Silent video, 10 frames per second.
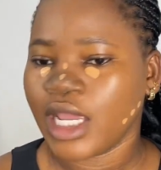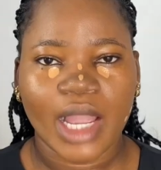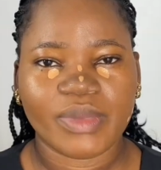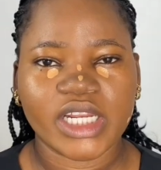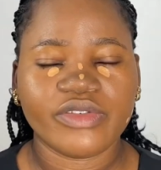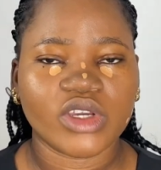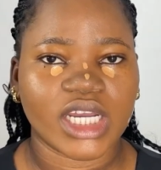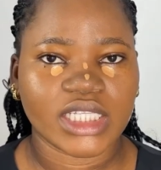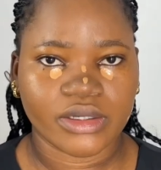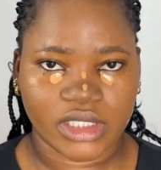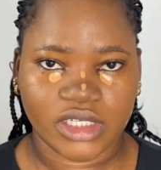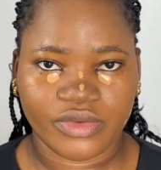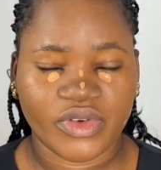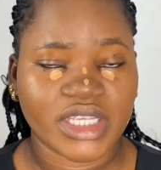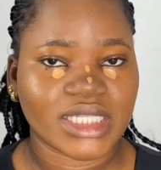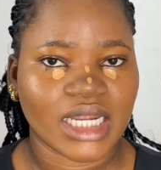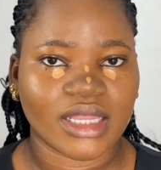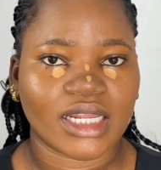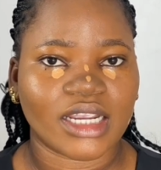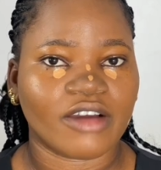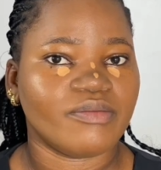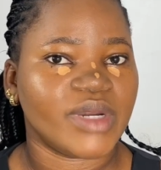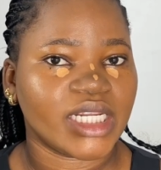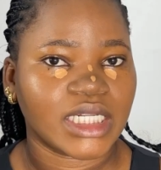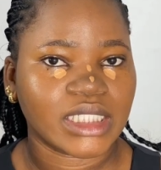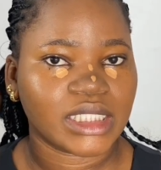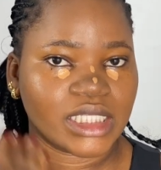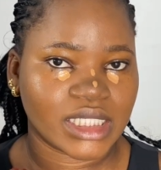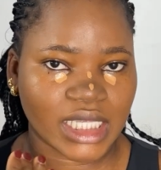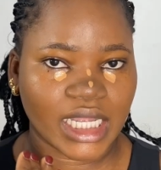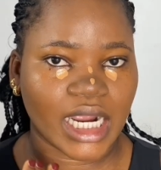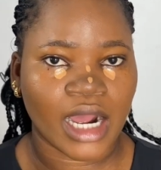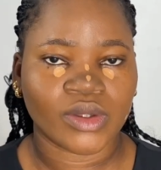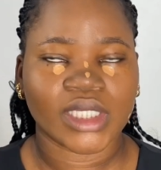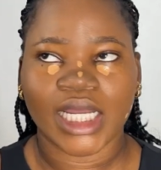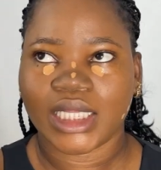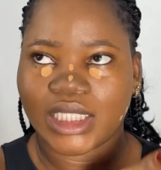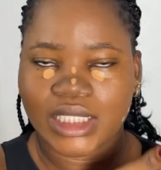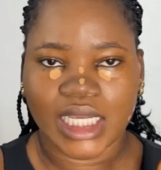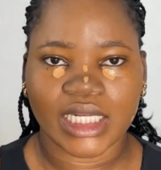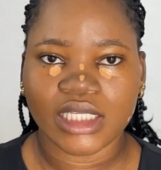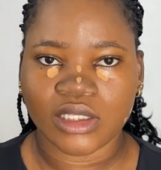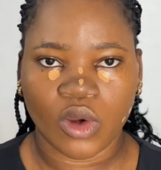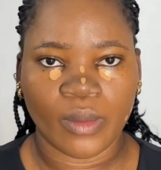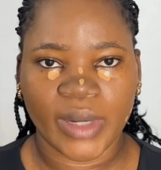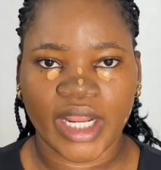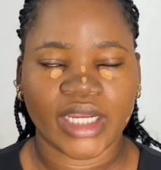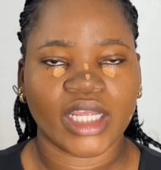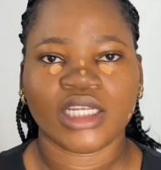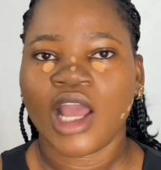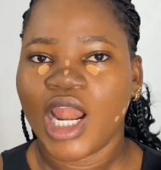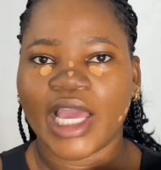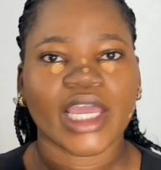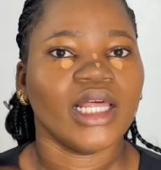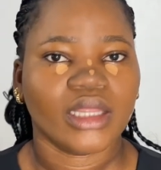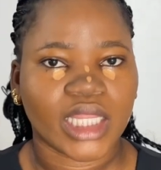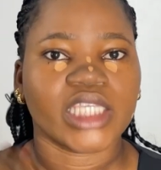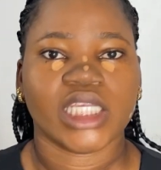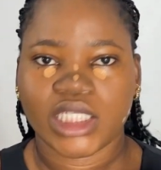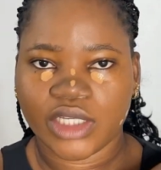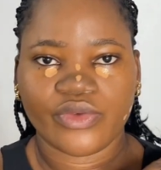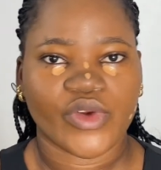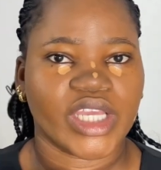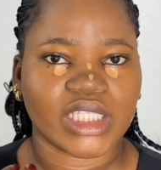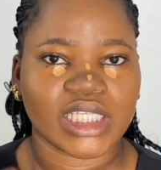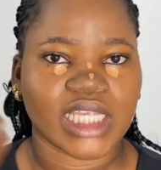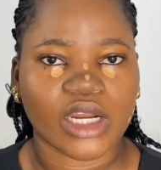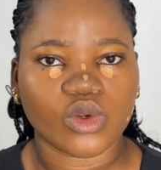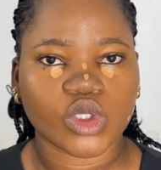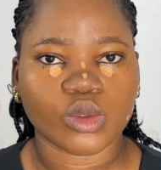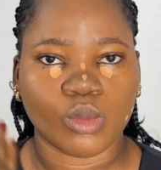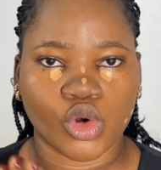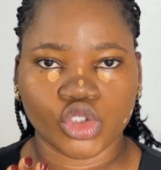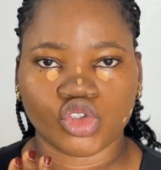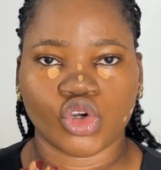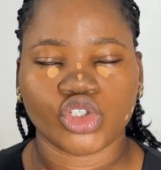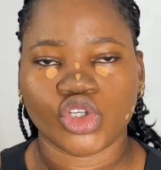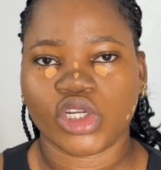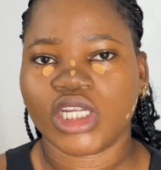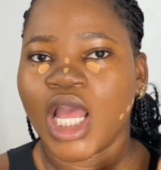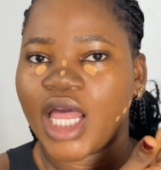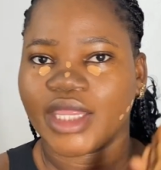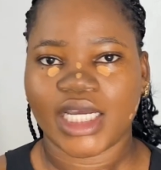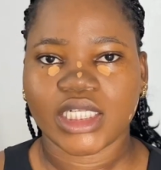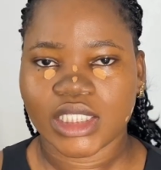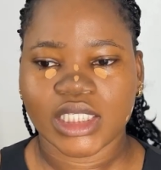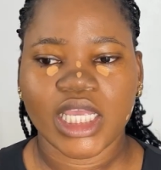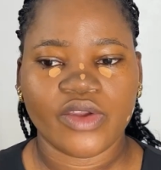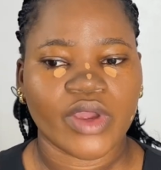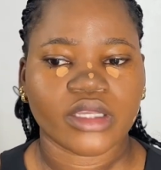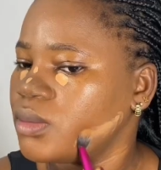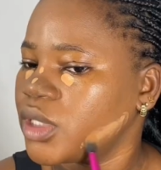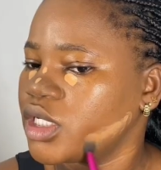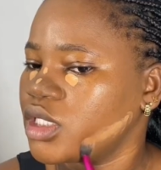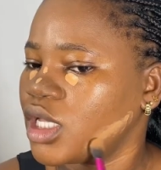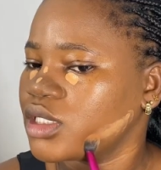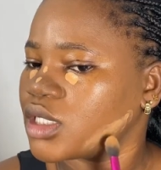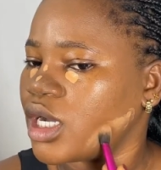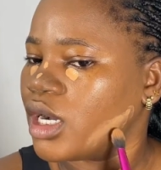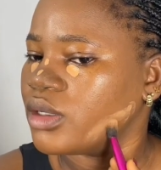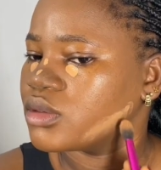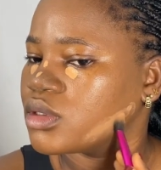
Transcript: I believe you can tell the difference now that I have blended this side out and this side is unblended. Like, there's a difference. This side looks more structured than this area. Blend that out.